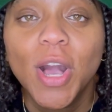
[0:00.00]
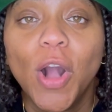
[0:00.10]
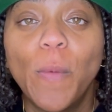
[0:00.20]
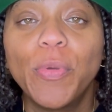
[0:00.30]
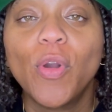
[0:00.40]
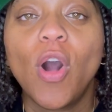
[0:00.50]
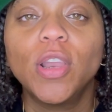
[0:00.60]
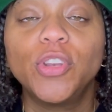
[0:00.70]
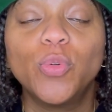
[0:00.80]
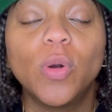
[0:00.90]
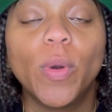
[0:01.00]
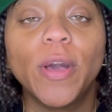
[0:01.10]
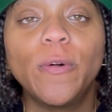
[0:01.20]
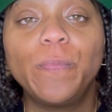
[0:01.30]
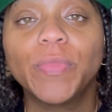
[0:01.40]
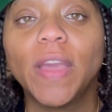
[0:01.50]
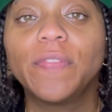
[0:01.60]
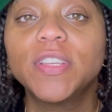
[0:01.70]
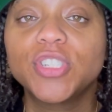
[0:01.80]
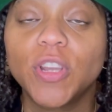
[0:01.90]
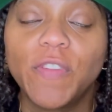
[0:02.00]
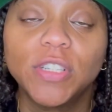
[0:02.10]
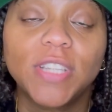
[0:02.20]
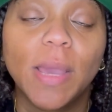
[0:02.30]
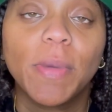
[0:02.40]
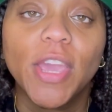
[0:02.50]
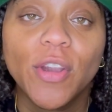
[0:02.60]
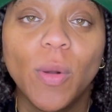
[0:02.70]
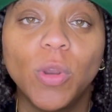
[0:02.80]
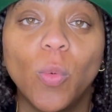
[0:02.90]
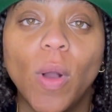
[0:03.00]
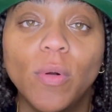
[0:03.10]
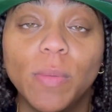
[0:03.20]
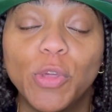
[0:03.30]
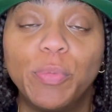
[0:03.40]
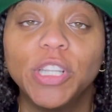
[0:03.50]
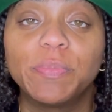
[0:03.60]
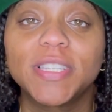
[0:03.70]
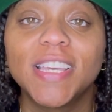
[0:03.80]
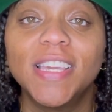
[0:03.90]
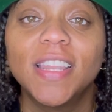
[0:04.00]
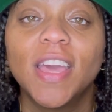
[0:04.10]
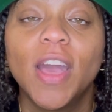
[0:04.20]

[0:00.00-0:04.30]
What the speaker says: Hope you all are doing well. If this is your first time here, I want to welcome you. Pull up a seat.